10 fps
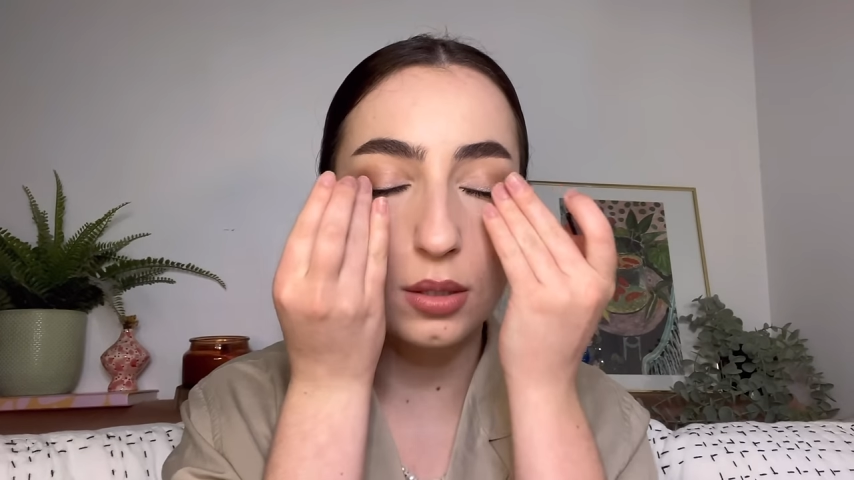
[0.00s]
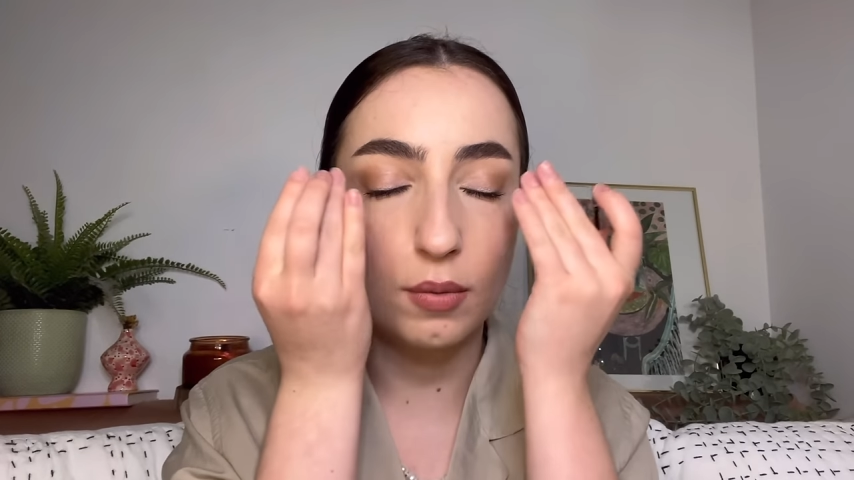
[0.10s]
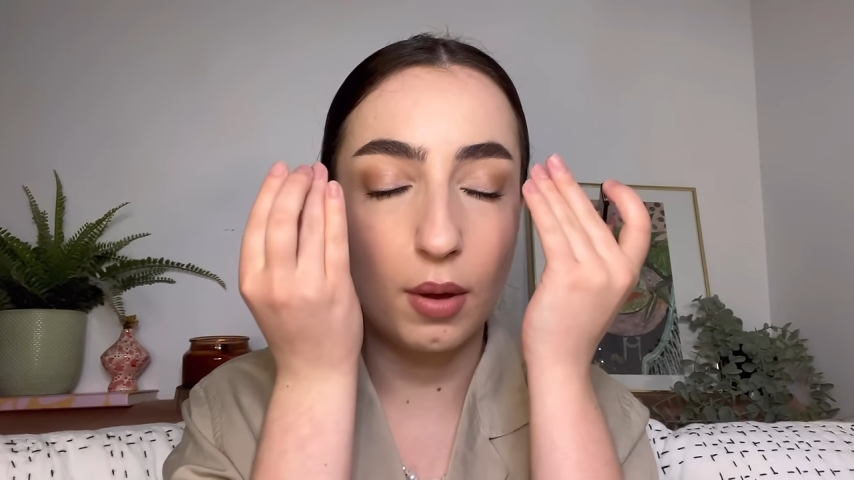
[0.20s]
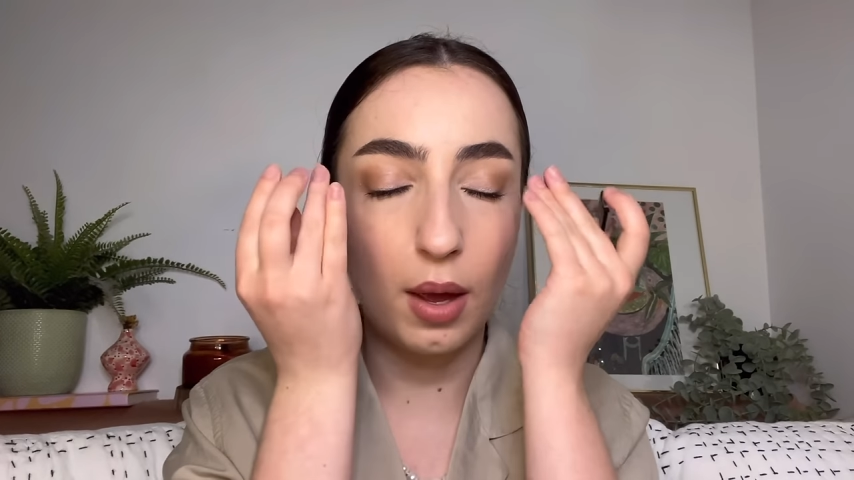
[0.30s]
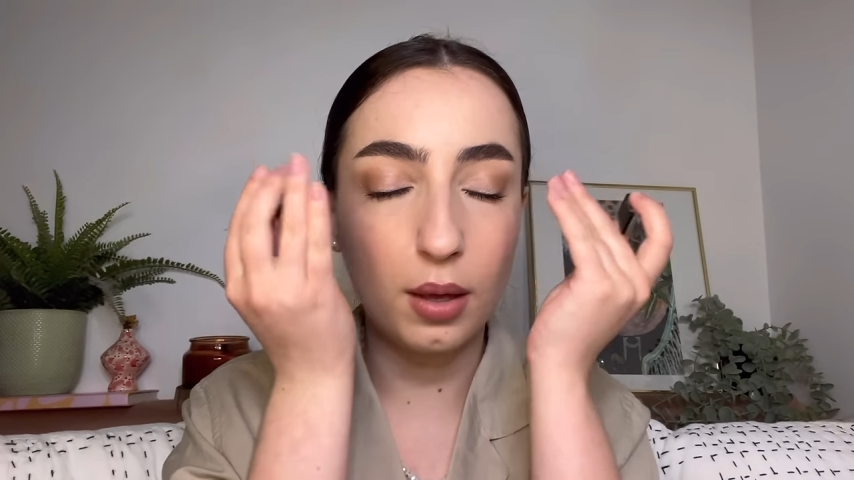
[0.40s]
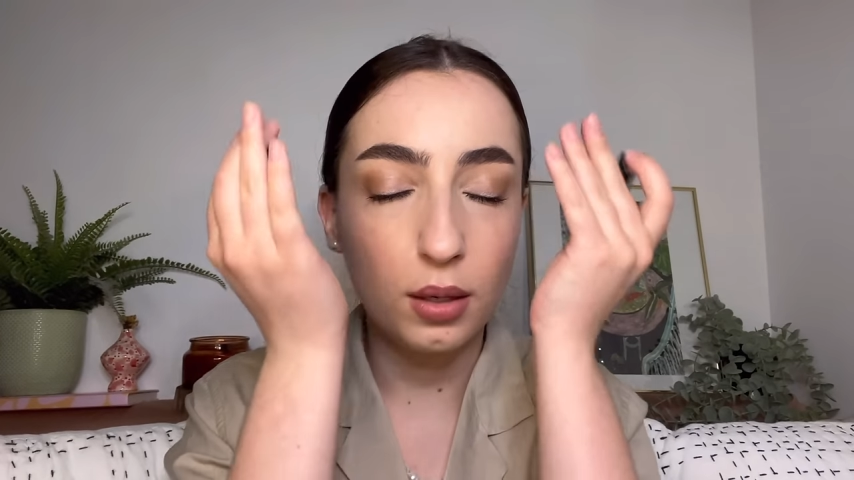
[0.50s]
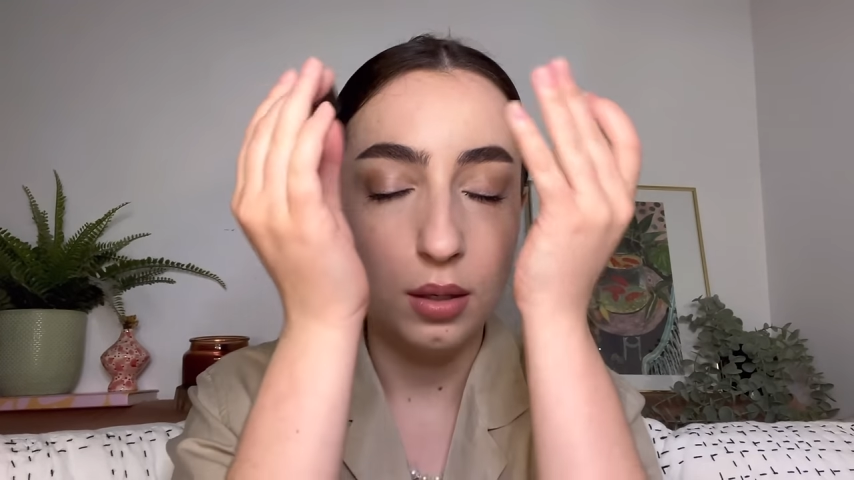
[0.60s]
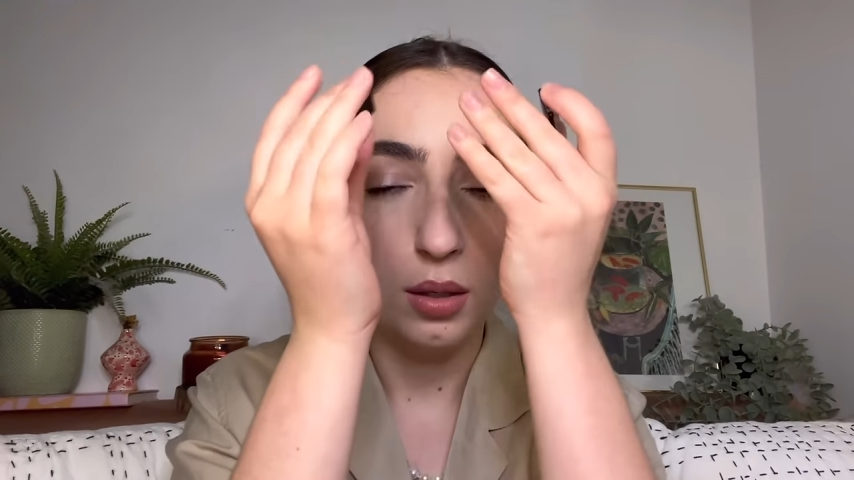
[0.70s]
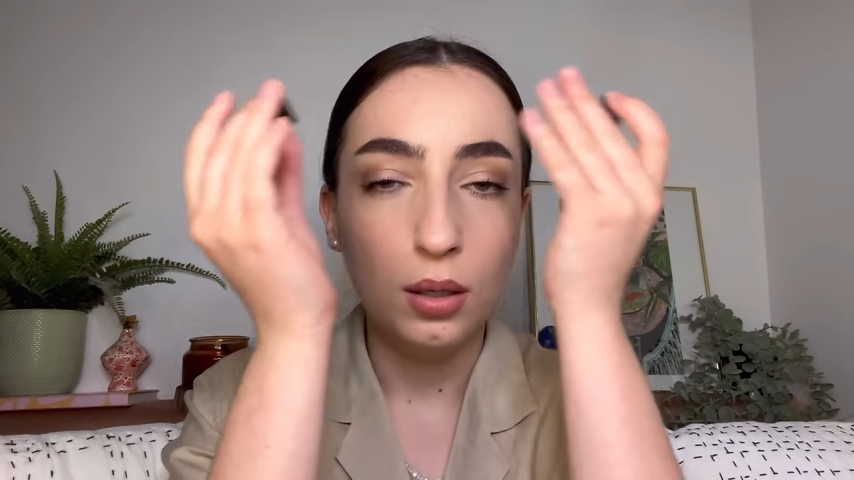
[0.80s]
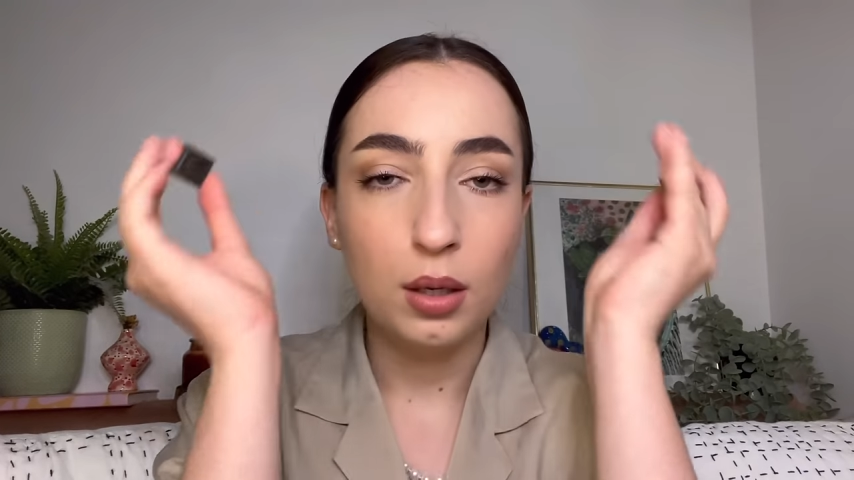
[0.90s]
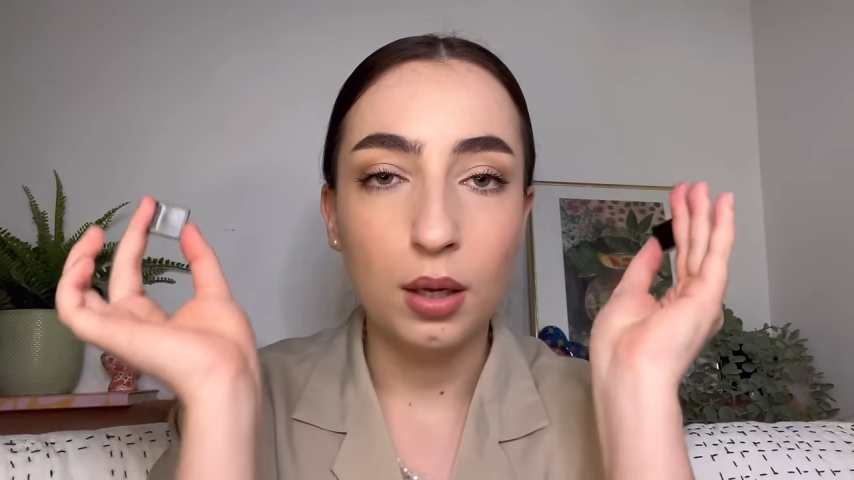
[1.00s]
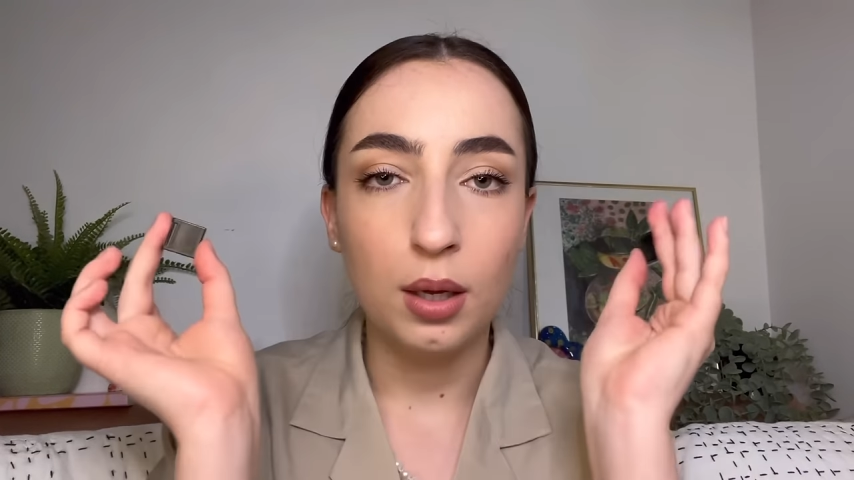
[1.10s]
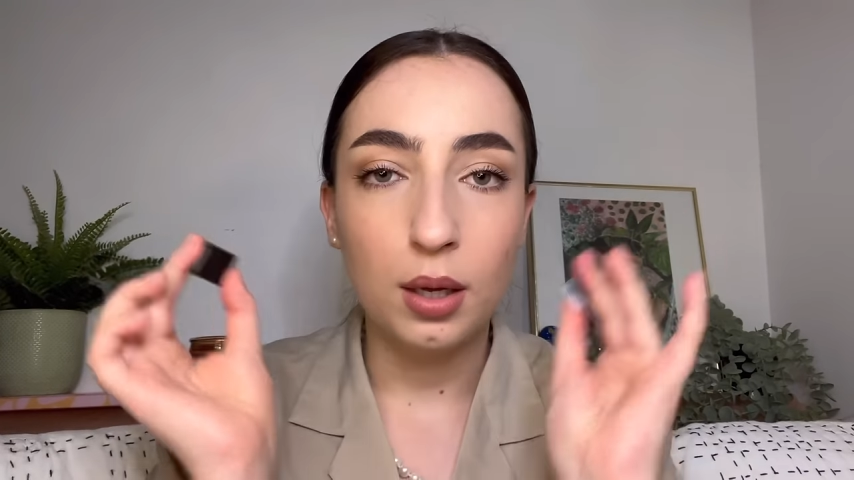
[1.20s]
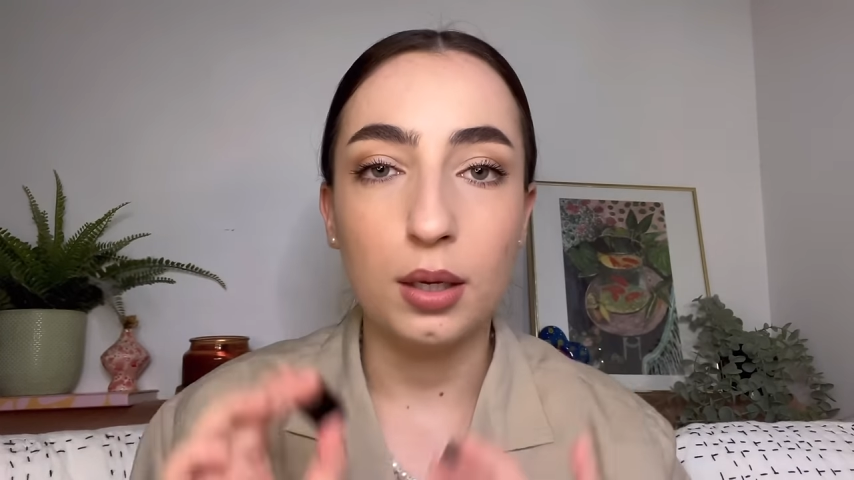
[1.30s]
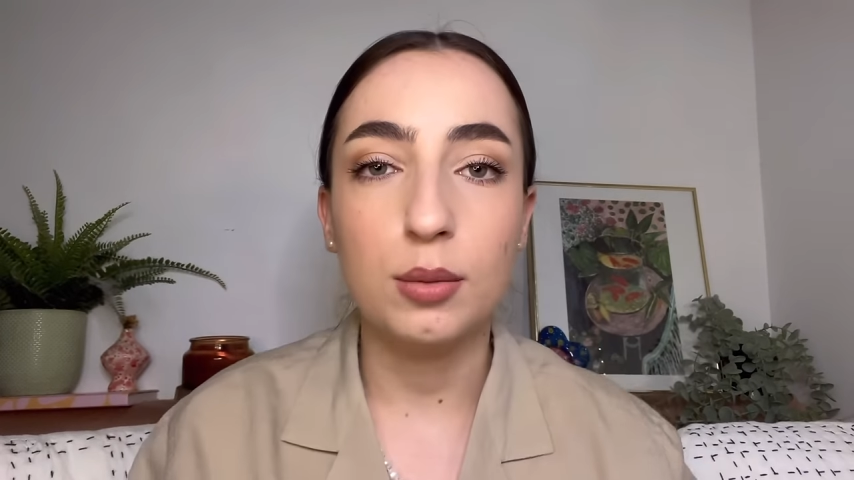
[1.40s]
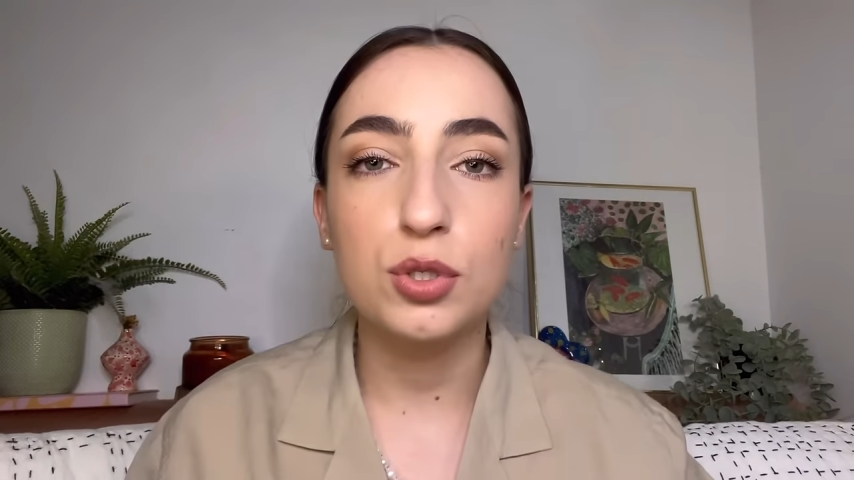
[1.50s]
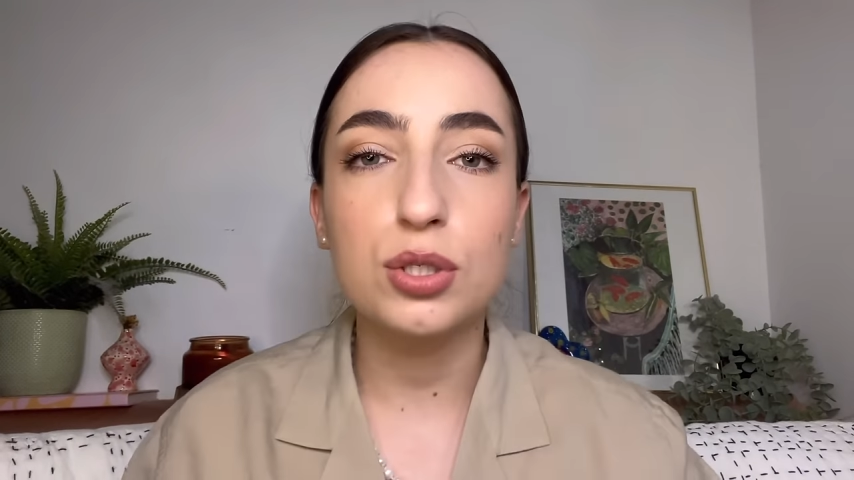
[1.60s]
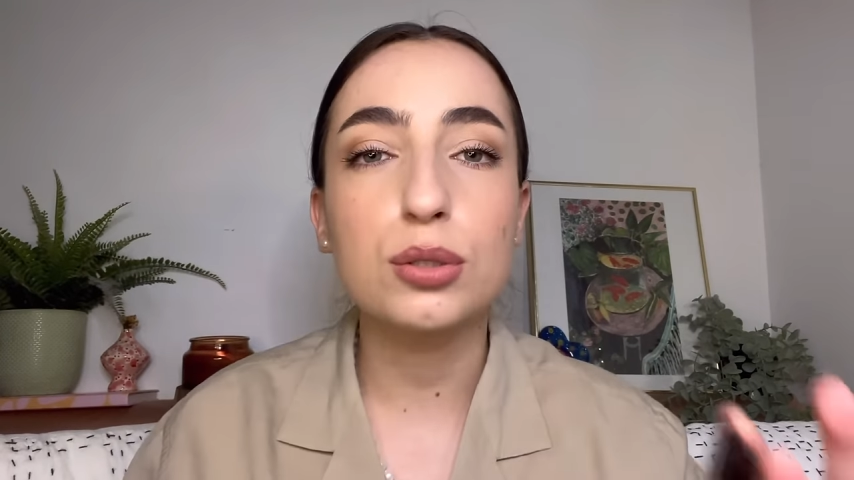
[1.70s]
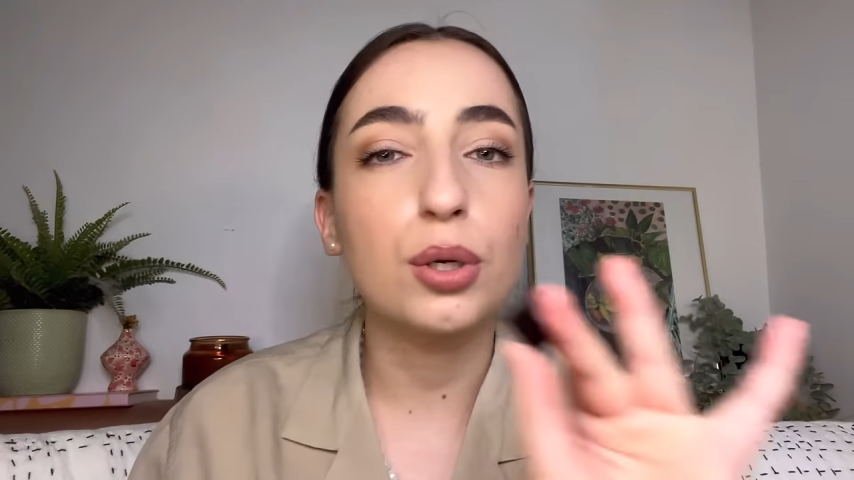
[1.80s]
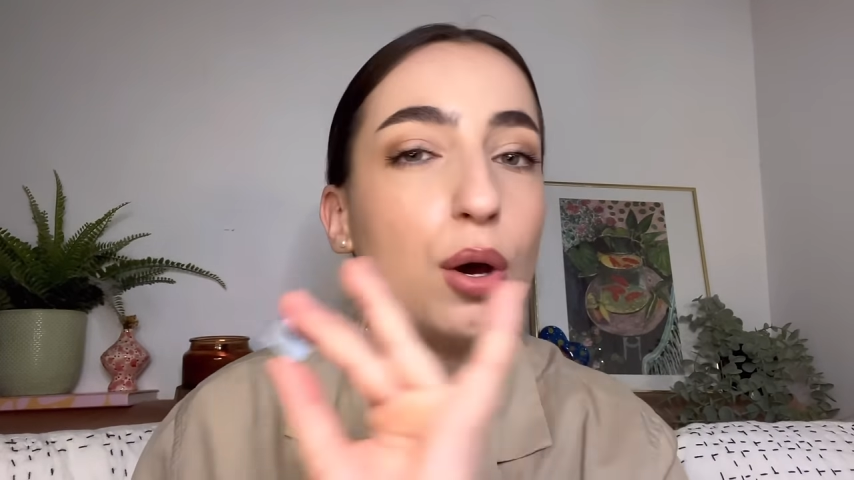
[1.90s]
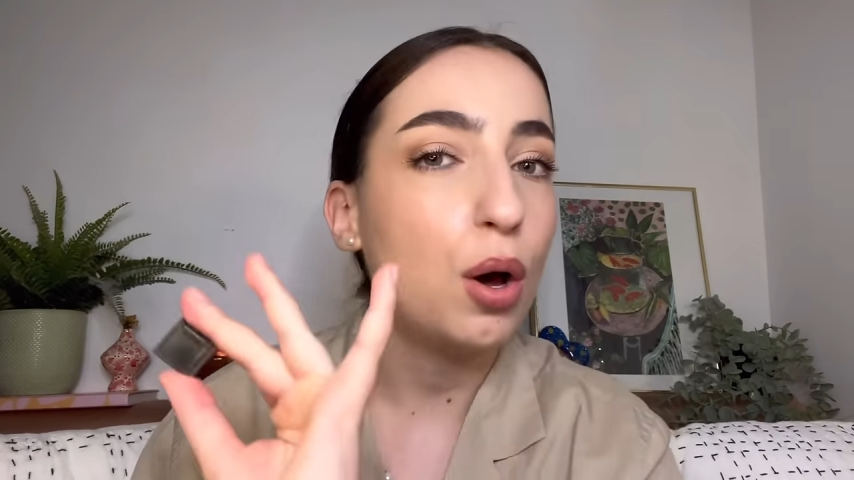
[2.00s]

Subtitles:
okay? And I'm just gonna